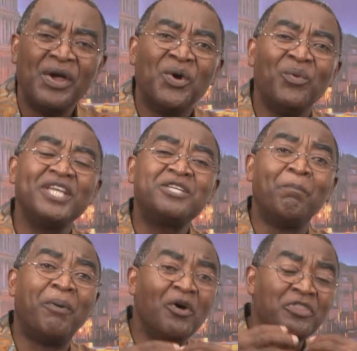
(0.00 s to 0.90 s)
which
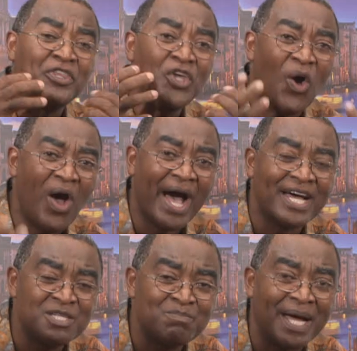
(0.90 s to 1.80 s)
both your
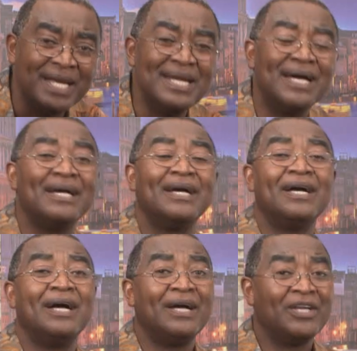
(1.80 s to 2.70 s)
husband,
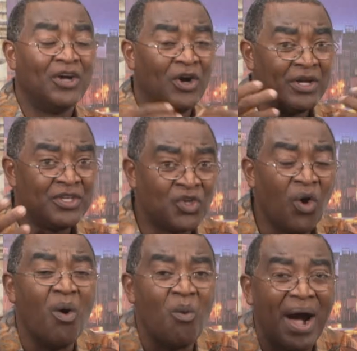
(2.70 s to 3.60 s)

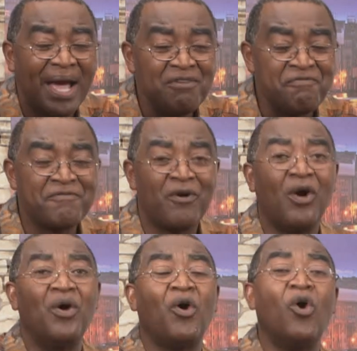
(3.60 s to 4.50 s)
your wife,
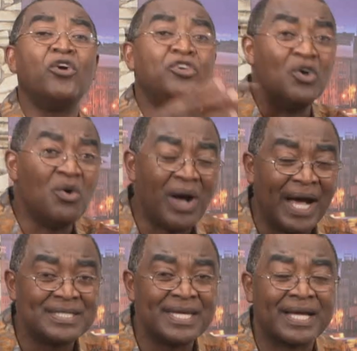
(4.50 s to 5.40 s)
or you
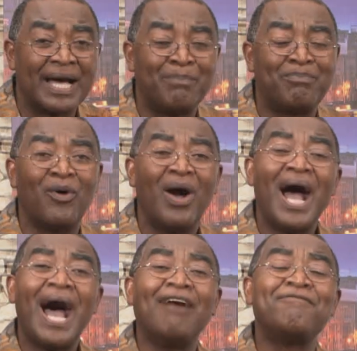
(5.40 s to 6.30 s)
as a couple
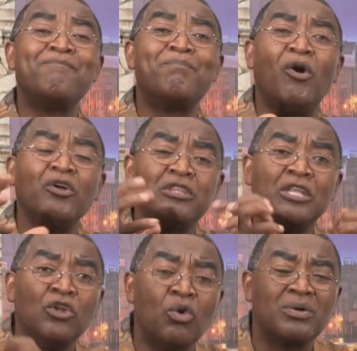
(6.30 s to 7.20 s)
have both
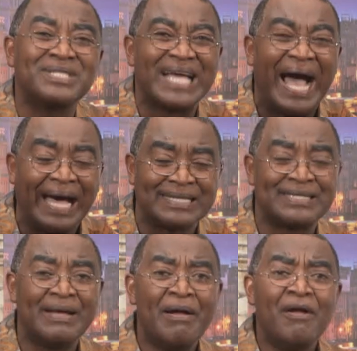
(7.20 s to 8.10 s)
looked at,
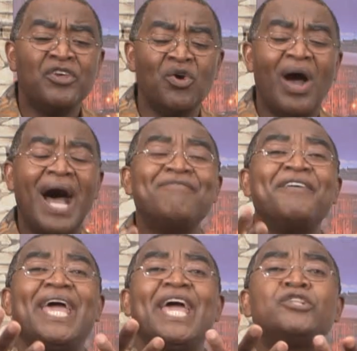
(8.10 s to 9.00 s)
you have
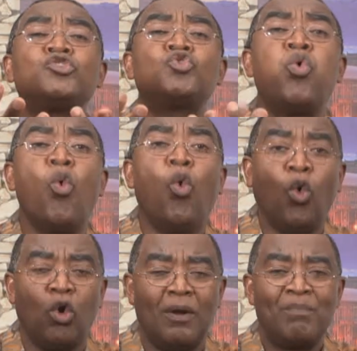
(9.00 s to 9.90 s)
a
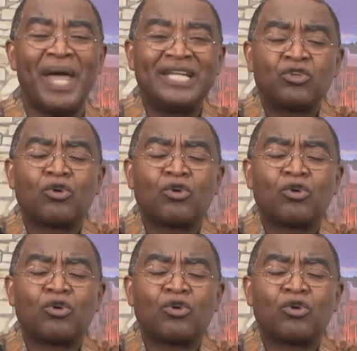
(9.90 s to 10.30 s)
tool that